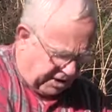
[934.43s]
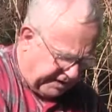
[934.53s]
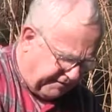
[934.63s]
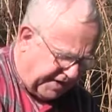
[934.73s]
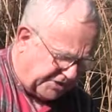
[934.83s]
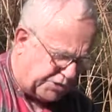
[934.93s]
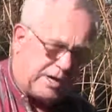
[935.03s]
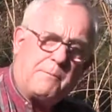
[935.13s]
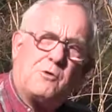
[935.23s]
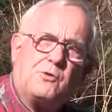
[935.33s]
on
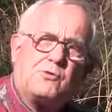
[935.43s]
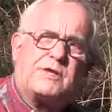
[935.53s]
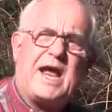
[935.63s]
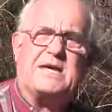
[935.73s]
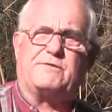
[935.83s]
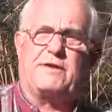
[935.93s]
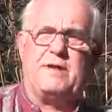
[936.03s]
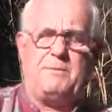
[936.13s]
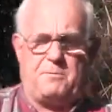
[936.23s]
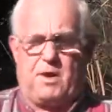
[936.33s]
eventually I'm going to transfer
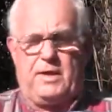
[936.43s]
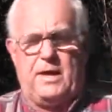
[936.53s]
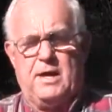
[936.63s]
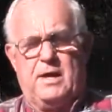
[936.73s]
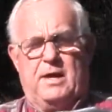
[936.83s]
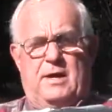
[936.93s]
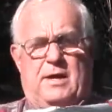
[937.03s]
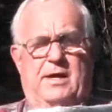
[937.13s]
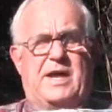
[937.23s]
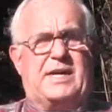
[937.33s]
them in my
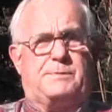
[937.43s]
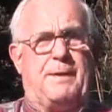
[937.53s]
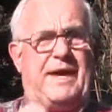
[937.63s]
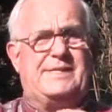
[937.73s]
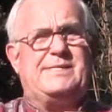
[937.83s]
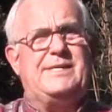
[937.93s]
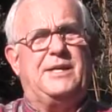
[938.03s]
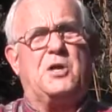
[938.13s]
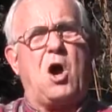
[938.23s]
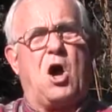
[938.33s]
raised beds
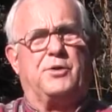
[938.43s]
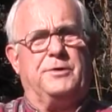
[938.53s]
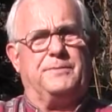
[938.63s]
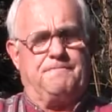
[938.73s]
in the garden